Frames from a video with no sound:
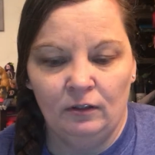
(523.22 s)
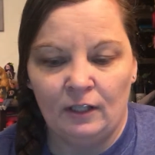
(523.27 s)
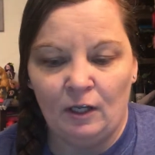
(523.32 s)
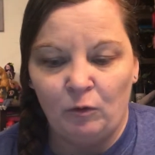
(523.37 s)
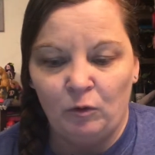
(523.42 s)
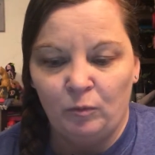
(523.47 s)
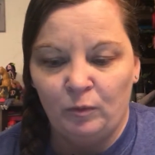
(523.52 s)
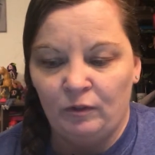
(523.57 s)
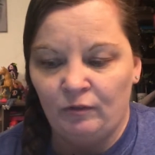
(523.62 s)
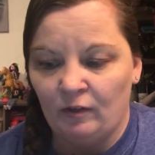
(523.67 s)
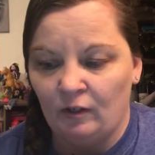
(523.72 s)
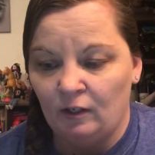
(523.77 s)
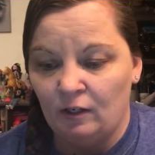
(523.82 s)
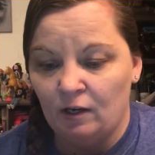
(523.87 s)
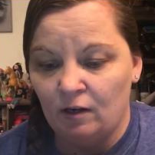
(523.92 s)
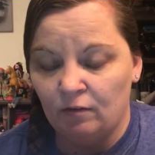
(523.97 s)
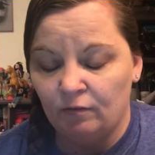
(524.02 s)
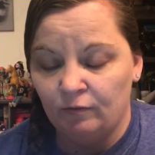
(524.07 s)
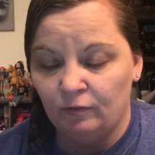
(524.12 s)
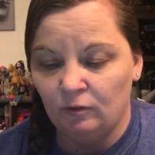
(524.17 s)
That would be very
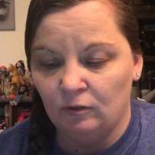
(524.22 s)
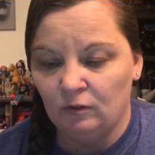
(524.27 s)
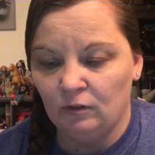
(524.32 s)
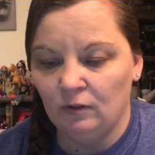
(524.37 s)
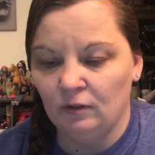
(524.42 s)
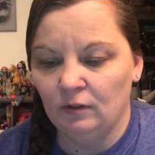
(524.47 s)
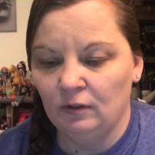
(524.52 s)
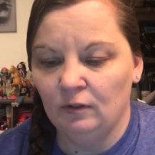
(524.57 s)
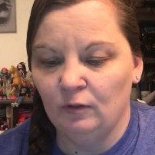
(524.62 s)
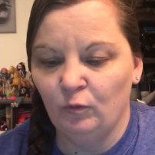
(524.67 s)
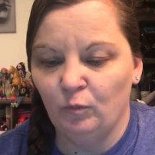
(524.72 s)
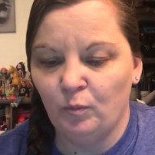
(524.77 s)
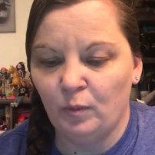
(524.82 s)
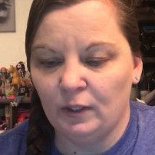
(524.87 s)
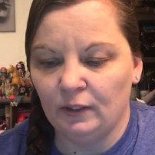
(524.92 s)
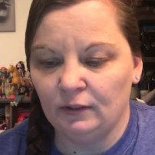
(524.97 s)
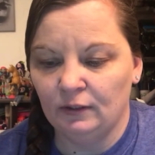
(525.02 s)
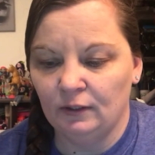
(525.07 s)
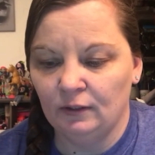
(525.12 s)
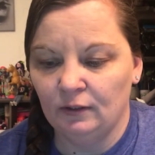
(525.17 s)
helpful,
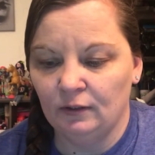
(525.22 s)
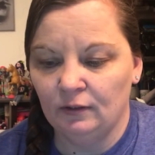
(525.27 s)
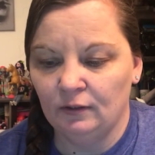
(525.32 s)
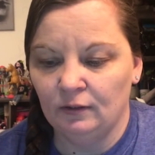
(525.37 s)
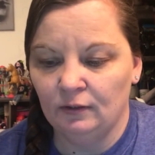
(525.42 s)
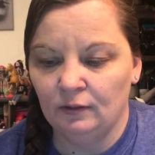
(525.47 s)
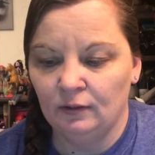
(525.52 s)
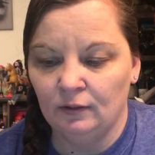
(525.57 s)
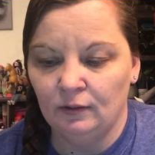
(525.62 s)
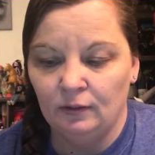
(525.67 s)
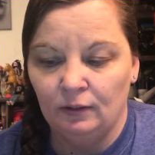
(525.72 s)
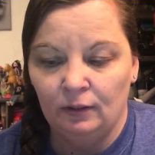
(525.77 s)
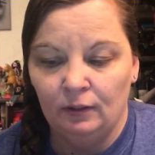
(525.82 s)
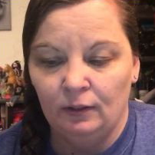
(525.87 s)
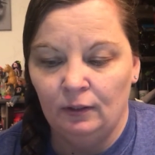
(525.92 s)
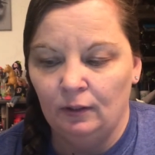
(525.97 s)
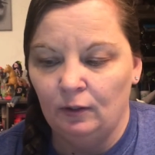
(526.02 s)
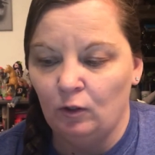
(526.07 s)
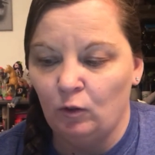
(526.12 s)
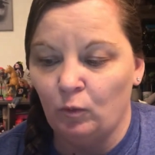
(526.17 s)
but
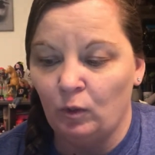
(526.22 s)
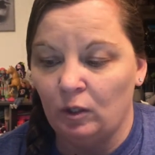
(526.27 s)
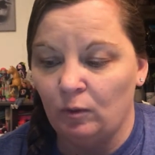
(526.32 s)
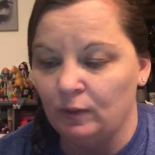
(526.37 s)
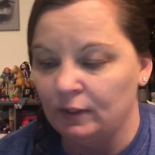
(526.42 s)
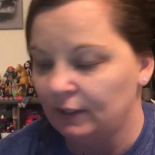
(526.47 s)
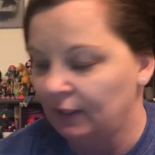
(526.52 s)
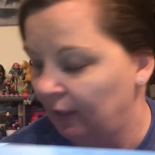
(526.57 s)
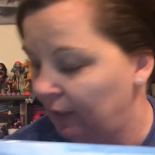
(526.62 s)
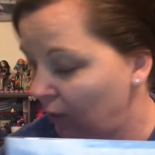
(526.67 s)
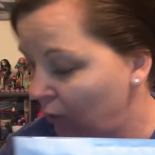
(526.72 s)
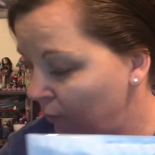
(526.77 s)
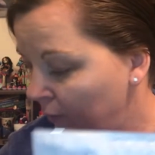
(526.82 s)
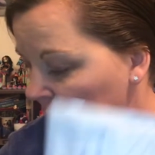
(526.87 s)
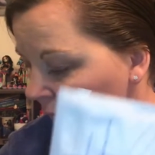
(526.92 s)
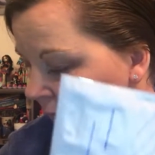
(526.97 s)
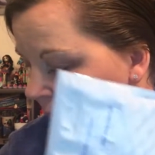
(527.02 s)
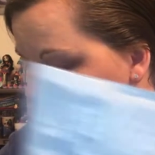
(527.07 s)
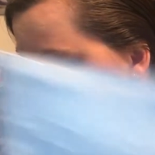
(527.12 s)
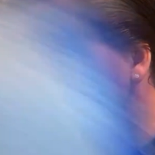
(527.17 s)
where was I
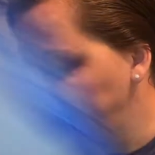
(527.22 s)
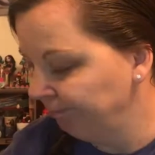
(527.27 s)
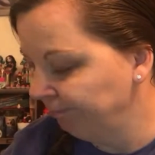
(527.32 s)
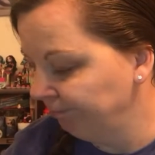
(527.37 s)
going?